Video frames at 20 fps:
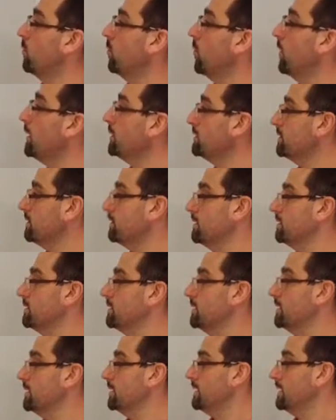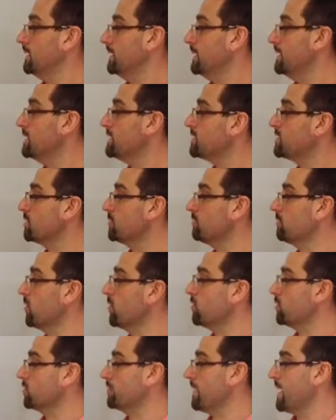what is the
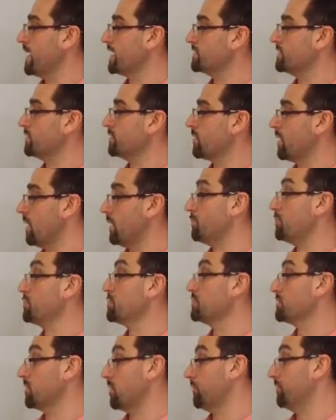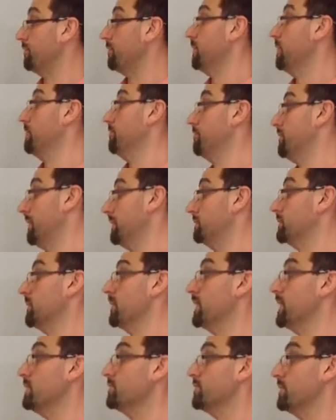molar mass of copper sulfate
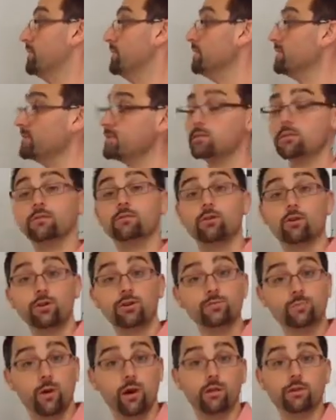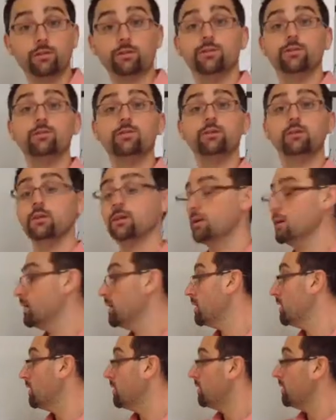pentahydrate. This is a large molecule.
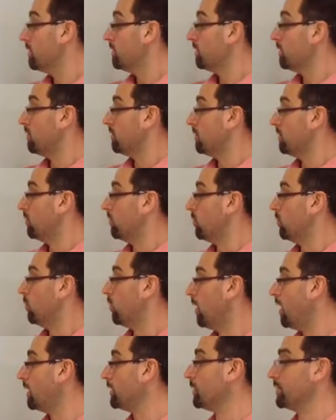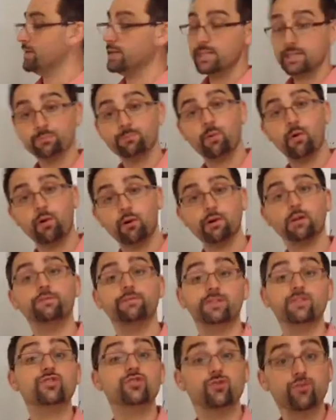Water is part of
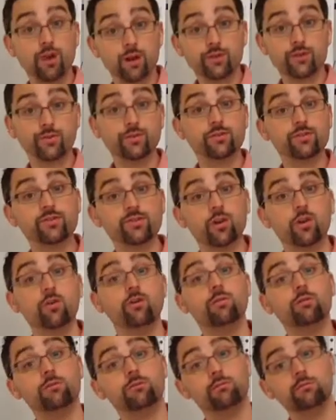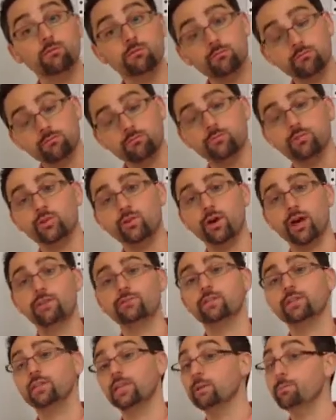its structure, so you have
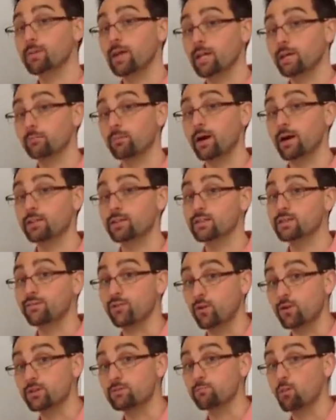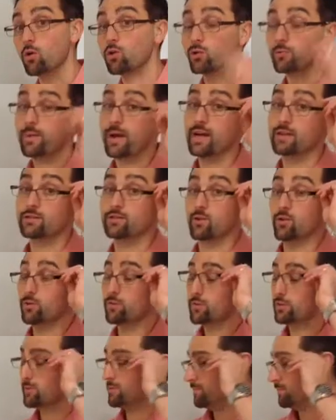to keep that in mind as far as molar mass
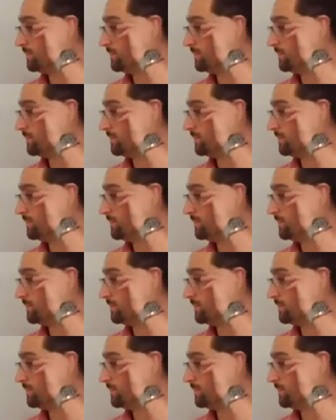goes.